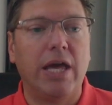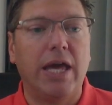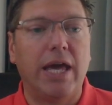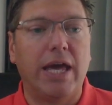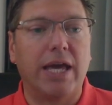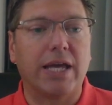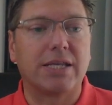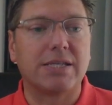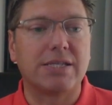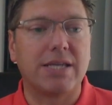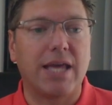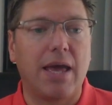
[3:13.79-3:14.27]

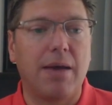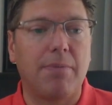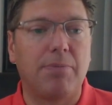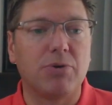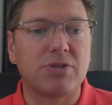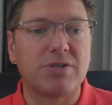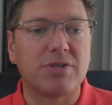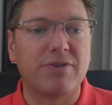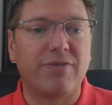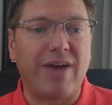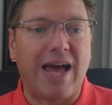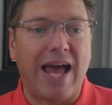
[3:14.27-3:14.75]

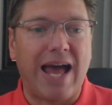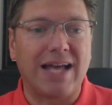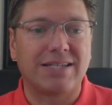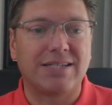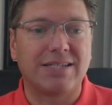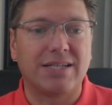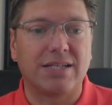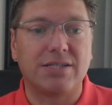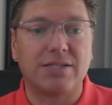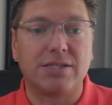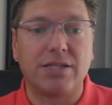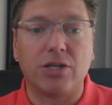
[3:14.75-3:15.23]
Examples of
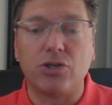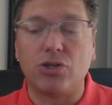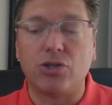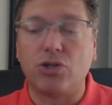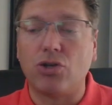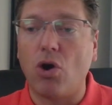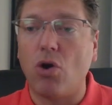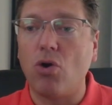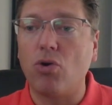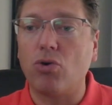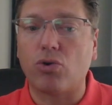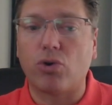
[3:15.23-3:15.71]
assets that
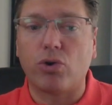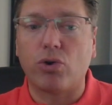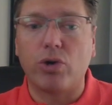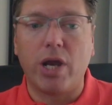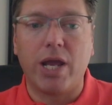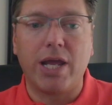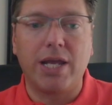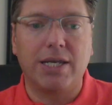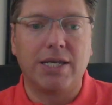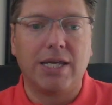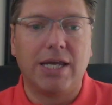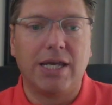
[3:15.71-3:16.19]
don't
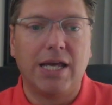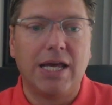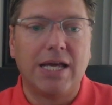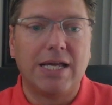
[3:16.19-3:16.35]
create